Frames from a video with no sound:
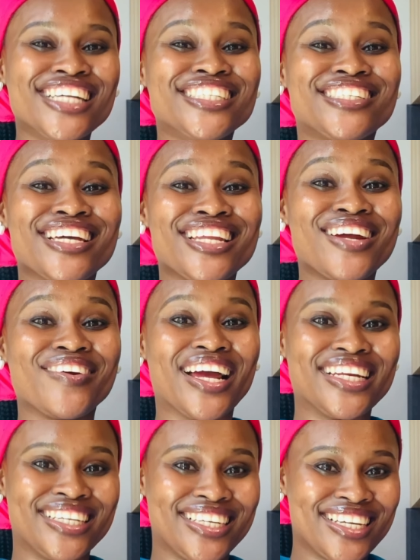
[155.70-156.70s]

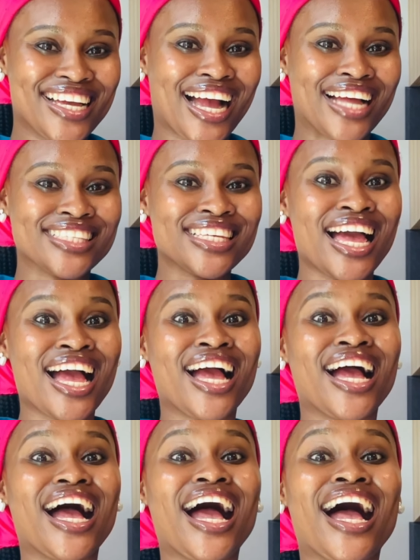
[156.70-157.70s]
Generally, Qatar
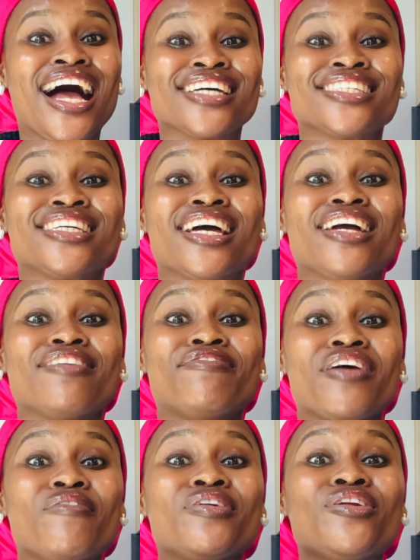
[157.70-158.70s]
has
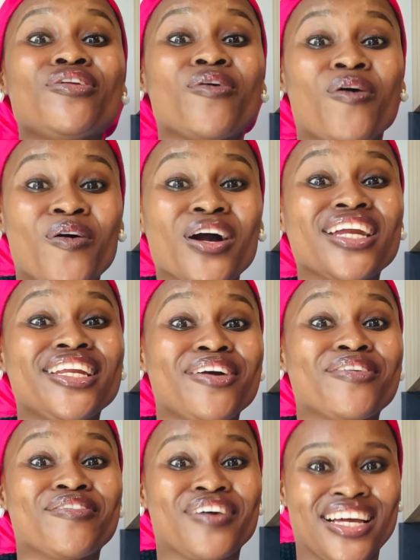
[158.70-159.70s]
very long
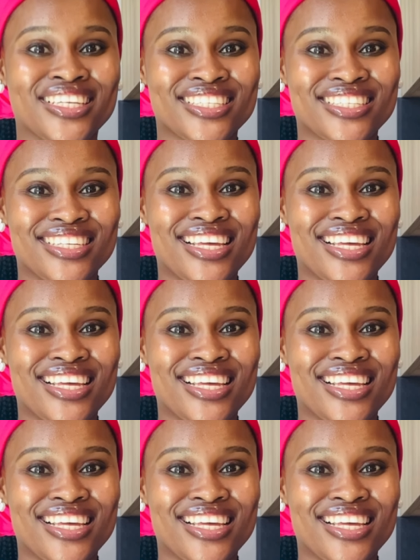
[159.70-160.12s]
layovers.